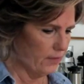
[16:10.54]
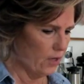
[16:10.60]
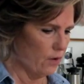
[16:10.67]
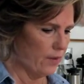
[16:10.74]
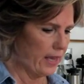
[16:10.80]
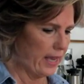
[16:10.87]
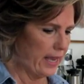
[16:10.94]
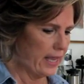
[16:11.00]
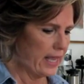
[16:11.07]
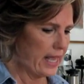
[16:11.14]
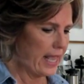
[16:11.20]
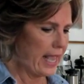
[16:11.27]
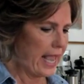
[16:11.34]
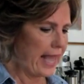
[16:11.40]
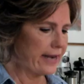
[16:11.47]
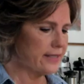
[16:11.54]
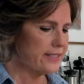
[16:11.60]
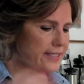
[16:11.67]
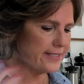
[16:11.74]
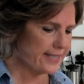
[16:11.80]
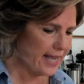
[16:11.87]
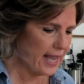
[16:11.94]
okay? And
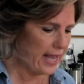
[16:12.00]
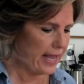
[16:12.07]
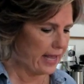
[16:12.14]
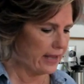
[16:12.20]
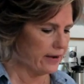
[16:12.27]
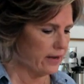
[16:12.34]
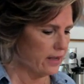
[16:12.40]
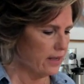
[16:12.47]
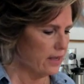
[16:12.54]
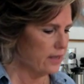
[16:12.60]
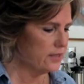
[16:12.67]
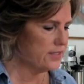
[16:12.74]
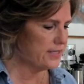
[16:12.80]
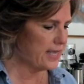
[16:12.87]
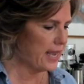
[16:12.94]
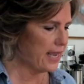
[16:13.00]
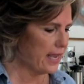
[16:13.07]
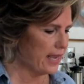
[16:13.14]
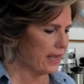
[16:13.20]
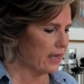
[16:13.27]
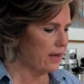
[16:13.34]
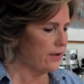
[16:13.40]
instead
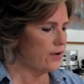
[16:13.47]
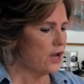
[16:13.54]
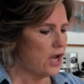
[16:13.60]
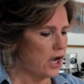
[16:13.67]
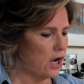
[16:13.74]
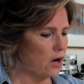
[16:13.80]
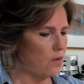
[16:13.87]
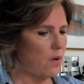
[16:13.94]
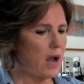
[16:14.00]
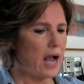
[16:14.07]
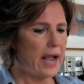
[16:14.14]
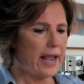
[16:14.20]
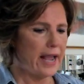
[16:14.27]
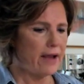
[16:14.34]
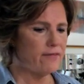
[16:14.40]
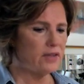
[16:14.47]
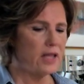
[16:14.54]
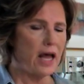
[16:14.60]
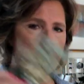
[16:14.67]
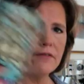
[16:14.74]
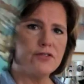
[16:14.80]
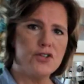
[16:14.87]
saying, no, I have a
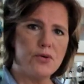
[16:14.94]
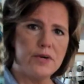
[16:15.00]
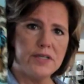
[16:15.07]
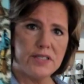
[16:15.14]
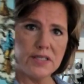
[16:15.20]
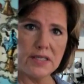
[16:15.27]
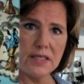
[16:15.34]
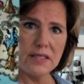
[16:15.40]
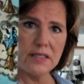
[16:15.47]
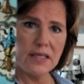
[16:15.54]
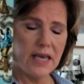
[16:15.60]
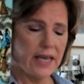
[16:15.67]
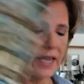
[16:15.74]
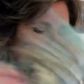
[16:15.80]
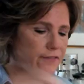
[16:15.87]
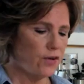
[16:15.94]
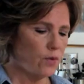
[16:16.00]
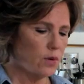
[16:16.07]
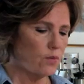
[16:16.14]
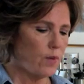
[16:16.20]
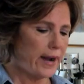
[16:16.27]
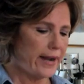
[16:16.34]
lot of choices. If you
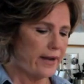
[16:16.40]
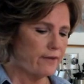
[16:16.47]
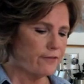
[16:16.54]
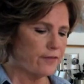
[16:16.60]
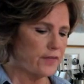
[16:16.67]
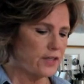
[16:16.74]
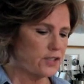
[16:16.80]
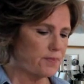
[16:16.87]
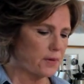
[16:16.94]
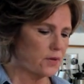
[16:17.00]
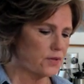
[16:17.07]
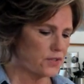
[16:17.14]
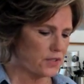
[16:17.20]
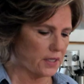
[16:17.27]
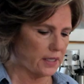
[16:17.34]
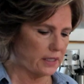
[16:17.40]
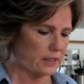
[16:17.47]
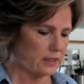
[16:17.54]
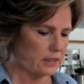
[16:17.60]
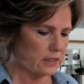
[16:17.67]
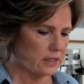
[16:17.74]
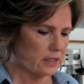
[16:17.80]
were waiting for this
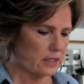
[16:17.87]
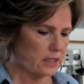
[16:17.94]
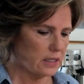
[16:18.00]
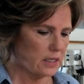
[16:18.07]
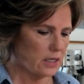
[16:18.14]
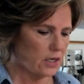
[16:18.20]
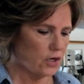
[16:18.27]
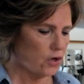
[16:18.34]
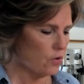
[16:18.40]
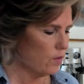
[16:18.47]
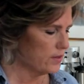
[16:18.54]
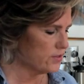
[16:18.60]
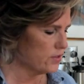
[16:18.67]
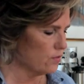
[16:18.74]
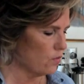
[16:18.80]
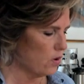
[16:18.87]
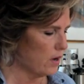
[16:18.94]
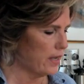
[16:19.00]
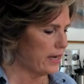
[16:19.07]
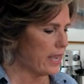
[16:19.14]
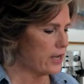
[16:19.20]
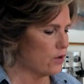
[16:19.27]
person who was the
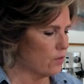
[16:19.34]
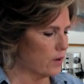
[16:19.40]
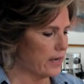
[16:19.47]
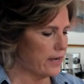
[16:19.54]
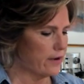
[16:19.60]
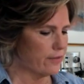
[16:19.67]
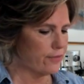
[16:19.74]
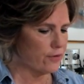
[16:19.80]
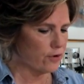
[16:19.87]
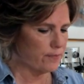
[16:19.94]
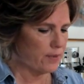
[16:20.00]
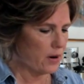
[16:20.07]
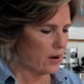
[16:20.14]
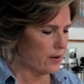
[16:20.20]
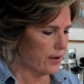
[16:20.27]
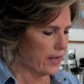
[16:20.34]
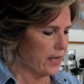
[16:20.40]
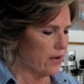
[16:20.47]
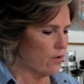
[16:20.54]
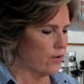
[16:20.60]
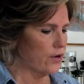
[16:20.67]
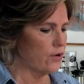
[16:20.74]
one, and you were in a third
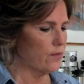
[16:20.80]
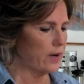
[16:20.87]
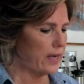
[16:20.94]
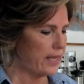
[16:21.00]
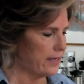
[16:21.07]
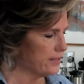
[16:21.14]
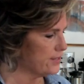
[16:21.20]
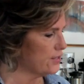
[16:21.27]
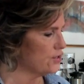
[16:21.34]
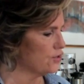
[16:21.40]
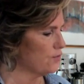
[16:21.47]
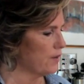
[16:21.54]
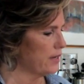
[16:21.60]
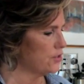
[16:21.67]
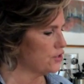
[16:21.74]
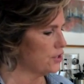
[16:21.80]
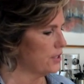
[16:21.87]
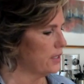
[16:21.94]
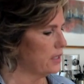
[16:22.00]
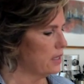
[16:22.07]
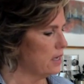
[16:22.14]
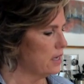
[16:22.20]
party, or you were in a
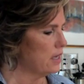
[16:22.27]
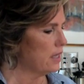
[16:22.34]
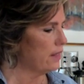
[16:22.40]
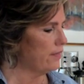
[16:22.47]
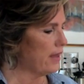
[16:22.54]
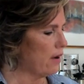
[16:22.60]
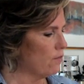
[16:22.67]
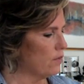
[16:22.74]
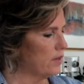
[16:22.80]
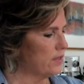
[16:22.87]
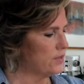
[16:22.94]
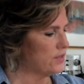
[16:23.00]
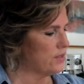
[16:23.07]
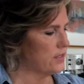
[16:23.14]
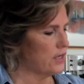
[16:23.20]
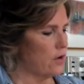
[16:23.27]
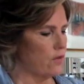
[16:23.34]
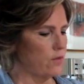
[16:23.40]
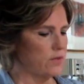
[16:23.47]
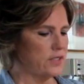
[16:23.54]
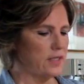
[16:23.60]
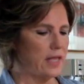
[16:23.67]
situation that was, you know,
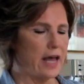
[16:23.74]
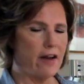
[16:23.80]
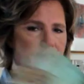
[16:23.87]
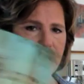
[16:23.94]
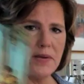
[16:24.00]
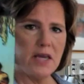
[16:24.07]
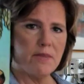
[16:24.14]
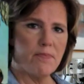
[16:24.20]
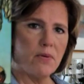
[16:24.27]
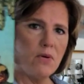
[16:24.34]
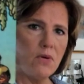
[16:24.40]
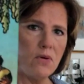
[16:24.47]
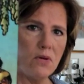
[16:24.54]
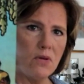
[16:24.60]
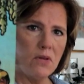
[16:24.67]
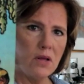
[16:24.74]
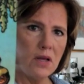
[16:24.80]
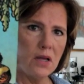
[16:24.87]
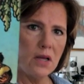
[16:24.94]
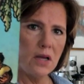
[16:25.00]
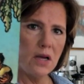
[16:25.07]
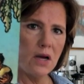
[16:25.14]
there was a lot of people,
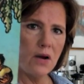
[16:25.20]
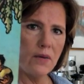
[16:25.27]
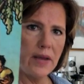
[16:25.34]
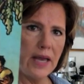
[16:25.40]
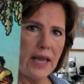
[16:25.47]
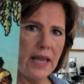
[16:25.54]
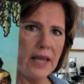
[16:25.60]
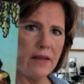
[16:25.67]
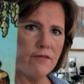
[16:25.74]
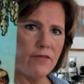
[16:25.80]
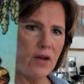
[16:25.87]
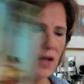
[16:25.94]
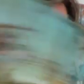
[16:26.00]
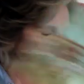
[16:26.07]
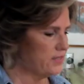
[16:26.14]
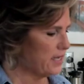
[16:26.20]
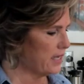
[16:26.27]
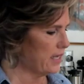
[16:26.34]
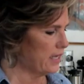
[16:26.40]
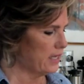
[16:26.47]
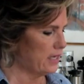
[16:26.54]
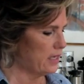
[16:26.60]
okay, involved
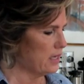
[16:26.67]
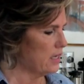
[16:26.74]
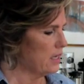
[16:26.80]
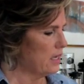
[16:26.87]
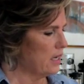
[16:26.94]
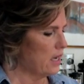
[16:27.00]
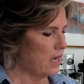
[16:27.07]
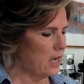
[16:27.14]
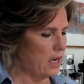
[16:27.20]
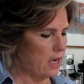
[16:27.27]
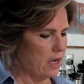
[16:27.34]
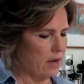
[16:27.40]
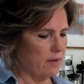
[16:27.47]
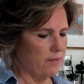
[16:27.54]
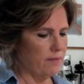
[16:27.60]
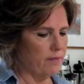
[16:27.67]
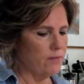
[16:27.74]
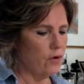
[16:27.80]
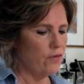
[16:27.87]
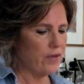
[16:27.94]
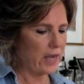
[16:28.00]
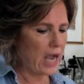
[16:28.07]
in,
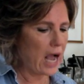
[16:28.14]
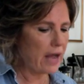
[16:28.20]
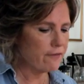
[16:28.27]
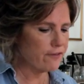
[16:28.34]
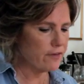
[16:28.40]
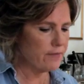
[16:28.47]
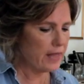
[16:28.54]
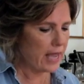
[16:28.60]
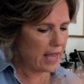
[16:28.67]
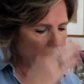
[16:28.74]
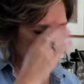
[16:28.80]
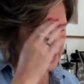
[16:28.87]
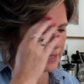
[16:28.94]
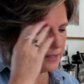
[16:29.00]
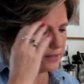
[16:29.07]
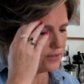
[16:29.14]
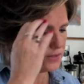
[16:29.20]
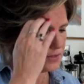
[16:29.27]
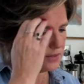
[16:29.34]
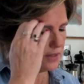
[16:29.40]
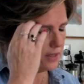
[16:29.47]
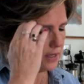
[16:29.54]
moving on from that
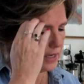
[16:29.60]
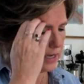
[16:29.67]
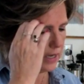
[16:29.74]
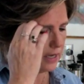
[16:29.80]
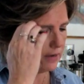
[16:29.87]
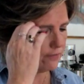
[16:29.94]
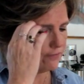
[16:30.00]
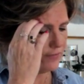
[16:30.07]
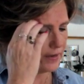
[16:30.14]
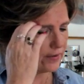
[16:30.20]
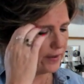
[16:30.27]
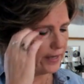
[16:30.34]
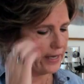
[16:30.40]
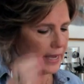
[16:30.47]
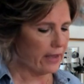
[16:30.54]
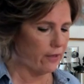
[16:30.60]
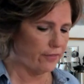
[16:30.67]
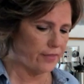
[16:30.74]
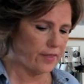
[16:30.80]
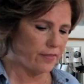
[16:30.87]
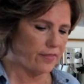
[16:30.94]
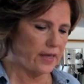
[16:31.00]
is a very
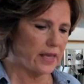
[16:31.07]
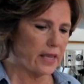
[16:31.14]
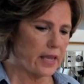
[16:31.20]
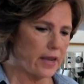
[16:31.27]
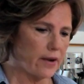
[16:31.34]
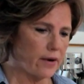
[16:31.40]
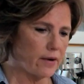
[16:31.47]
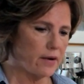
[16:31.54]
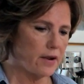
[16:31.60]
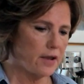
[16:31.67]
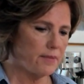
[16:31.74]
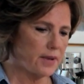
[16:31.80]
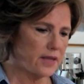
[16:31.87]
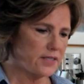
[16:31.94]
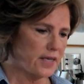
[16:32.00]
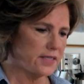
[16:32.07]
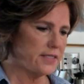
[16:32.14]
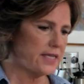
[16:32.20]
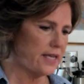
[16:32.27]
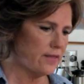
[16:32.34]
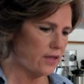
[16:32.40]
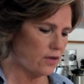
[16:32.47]
healthy thing here, because I
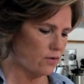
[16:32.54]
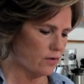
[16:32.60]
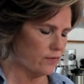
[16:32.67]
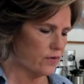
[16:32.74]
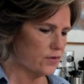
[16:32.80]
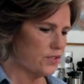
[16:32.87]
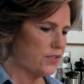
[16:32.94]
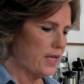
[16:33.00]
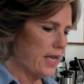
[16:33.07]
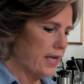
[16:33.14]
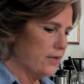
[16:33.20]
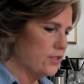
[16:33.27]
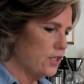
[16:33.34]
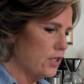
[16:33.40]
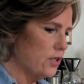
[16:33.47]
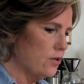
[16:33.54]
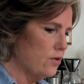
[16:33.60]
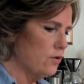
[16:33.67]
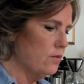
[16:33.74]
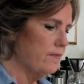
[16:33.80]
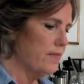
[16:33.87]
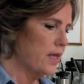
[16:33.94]
see the universe saying to
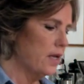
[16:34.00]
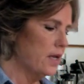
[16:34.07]
you,